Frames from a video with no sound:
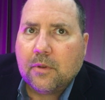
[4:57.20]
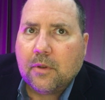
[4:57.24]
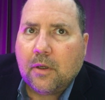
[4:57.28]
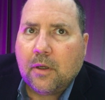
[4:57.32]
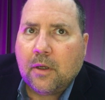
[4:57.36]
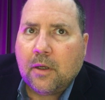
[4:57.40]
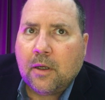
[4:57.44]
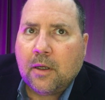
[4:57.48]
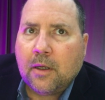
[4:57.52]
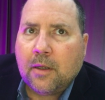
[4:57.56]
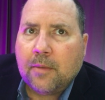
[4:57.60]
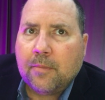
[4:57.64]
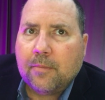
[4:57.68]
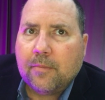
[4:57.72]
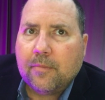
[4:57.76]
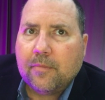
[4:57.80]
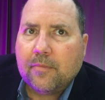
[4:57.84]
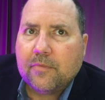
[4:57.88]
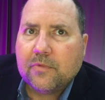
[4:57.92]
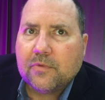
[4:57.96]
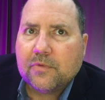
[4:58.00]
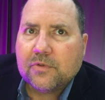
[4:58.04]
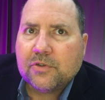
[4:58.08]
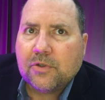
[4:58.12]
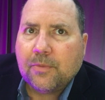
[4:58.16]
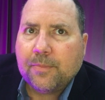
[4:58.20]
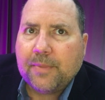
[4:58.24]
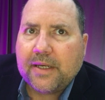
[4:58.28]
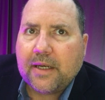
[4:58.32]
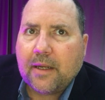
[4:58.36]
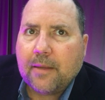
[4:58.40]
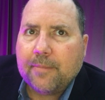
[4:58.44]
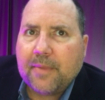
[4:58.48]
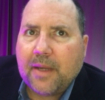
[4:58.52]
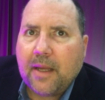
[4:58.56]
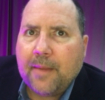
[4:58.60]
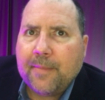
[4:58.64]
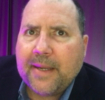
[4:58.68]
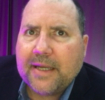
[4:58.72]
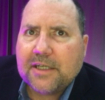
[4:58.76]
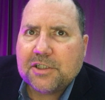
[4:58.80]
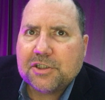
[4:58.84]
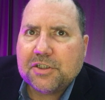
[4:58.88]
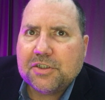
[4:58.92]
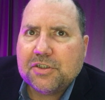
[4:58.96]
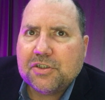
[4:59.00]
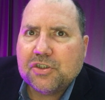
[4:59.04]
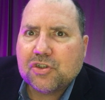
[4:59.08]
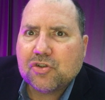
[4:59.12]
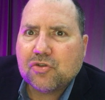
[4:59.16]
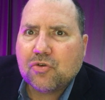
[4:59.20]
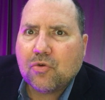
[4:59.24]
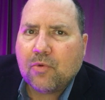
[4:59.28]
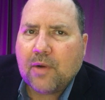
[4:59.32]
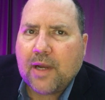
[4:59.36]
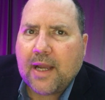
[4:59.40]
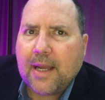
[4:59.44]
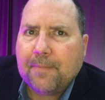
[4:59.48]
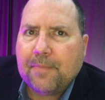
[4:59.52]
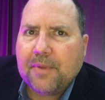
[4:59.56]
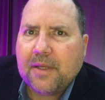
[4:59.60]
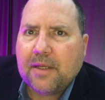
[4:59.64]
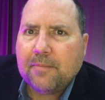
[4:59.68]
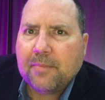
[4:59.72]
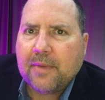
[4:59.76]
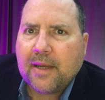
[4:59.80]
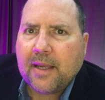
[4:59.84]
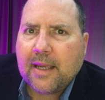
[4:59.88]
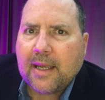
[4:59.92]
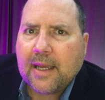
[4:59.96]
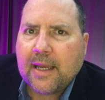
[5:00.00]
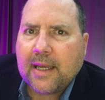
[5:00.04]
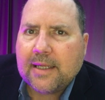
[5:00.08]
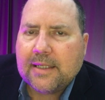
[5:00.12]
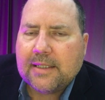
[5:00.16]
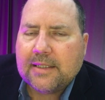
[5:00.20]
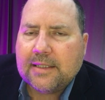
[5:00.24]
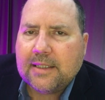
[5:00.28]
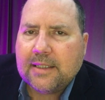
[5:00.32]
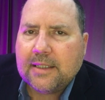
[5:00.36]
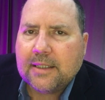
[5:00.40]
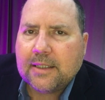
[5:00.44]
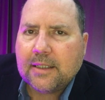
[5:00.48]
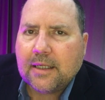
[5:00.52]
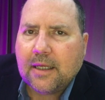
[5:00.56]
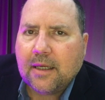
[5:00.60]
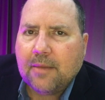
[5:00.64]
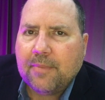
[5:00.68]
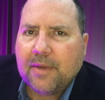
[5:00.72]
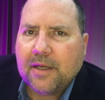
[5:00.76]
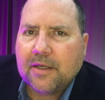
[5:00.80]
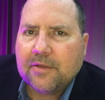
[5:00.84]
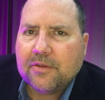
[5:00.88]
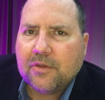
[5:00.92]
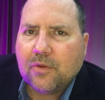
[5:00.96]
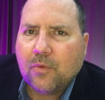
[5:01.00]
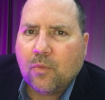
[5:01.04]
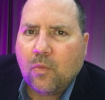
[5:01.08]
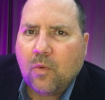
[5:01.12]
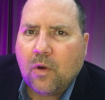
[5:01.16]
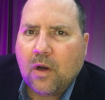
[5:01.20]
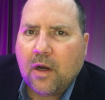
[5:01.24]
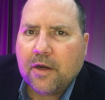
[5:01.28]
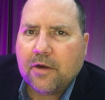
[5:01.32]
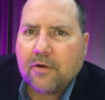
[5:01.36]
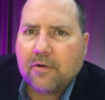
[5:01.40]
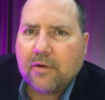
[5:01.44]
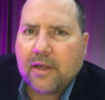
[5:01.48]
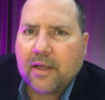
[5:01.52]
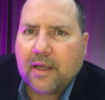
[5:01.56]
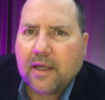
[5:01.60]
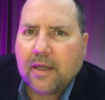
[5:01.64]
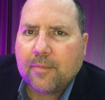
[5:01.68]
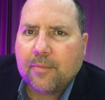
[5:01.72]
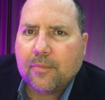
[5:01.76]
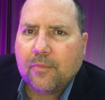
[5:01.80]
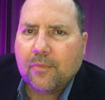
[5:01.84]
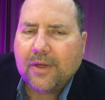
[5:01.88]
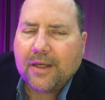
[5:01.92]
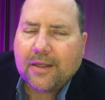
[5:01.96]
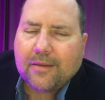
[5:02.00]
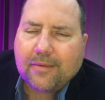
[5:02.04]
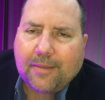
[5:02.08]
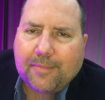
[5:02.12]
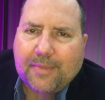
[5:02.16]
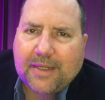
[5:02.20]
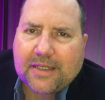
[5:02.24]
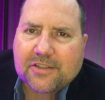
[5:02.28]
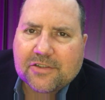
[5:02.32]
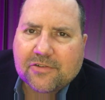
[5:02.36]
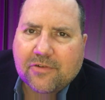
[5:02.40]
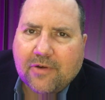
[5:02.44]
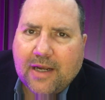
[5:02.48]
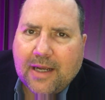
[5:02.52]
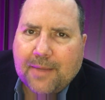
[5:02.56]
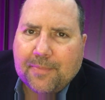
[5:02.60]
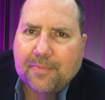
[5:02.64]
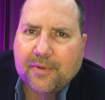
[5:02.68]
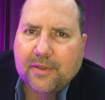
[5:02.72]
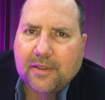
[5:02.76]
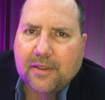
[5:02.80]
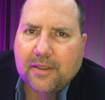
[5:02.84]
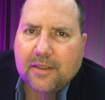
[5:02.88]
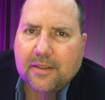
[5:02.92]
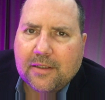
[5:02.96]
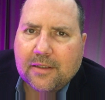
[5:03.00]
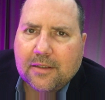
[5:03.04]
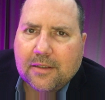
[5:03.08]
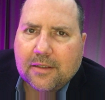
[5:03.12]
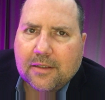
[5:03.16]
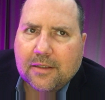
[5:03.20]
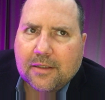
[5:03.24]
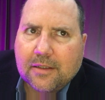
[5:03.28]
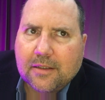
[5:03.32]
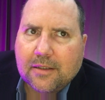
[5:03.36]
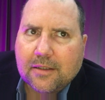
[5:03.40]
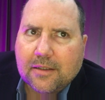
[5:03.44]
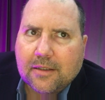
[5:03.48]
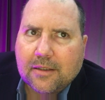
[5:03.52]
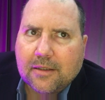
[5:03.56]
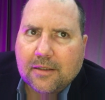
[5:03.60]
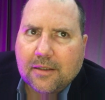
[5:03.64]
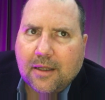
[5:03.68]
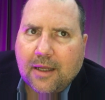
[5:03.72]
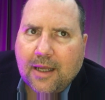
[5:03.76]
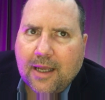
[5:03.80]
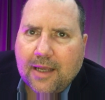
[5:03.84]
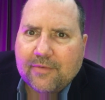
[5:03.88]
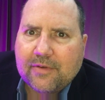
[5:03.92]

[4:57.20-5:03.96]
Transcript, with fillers: Um, so, but I'm, I'm actually scrapping my idea about the water hammer. Well, I'm not scrapping it. I